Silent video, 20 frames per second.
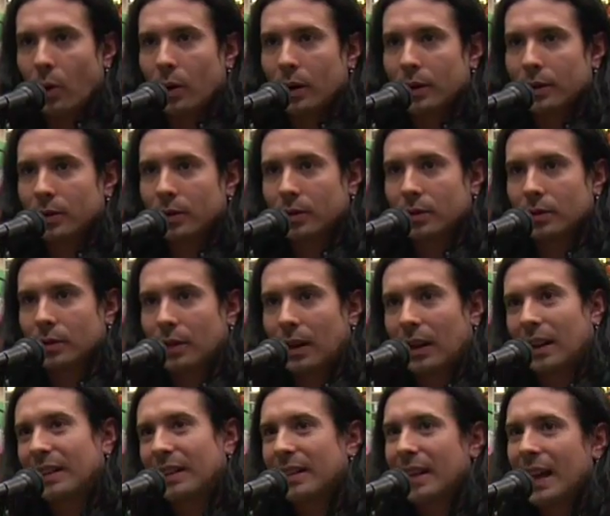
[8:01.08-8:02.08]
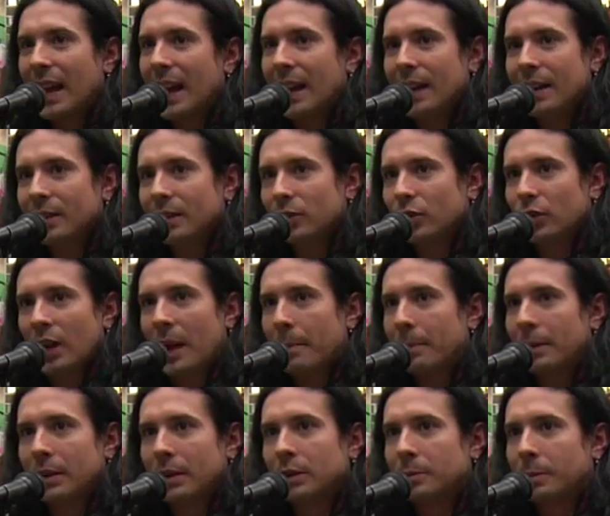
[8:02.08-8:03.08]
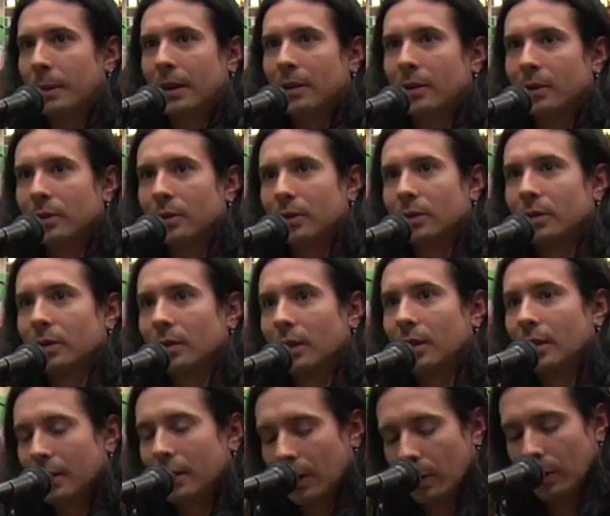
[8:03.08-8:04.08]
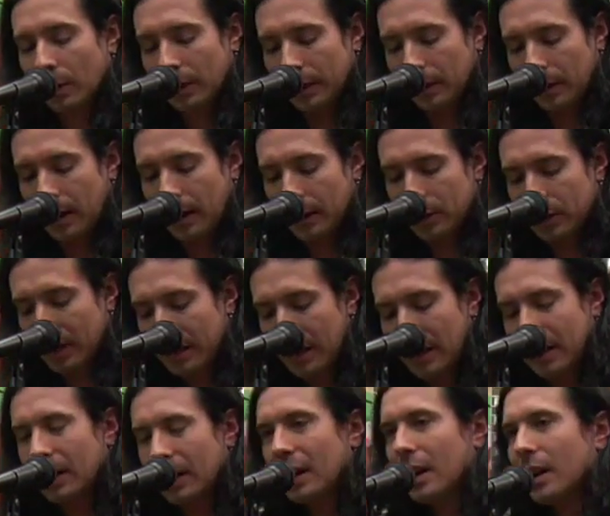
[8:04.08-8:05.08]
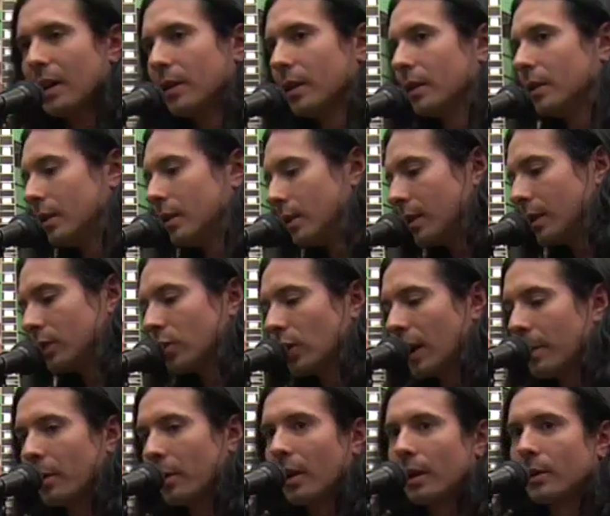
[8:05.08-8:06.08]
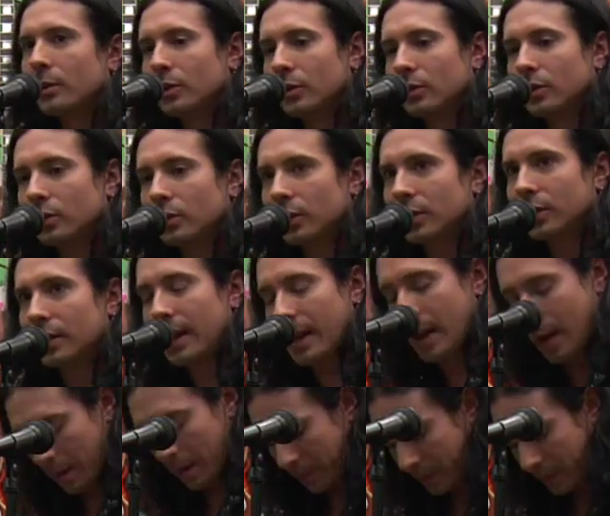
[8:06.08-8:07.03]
chorus. I like the 80s Japanese pedals. They're really lush. And then the tremolo I was using just the